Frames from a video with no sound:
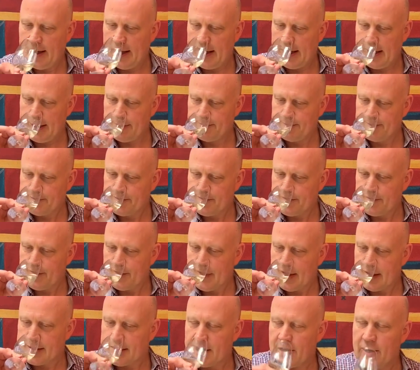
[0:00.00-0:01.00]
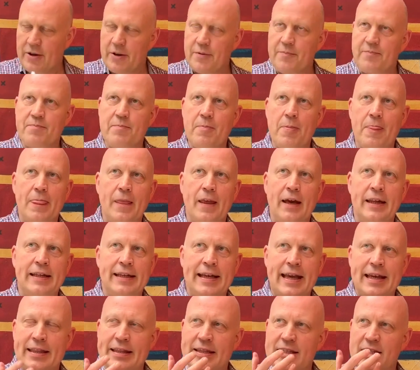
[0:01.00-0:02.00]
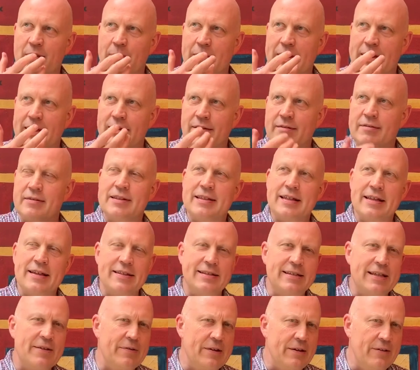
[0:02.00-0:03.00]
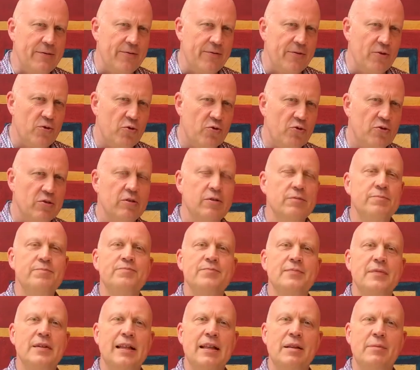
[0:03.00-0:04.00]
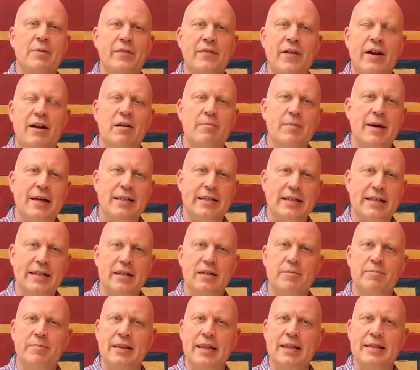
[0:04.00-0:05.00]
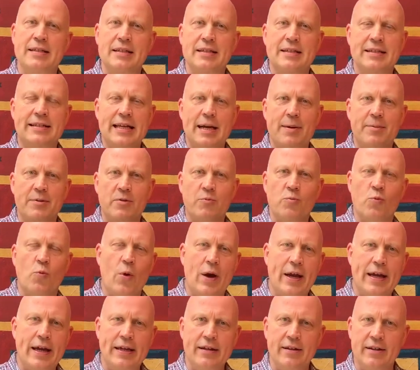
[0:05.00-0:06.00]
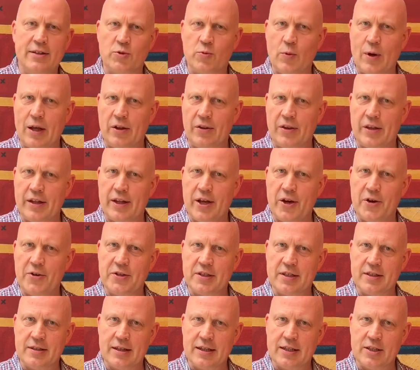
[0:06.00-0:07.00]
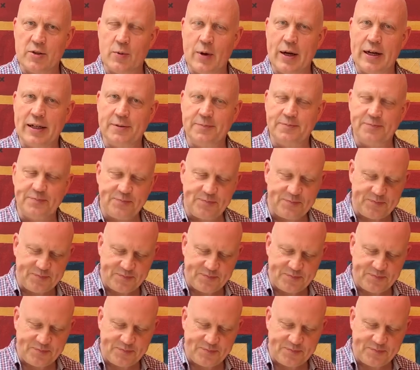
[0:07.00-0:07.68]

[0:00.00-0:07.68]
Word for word: Um, so and again, there's something they're definitely floral, a little bit of aromatic, but there's a depth and weight as well in the nose as, as well.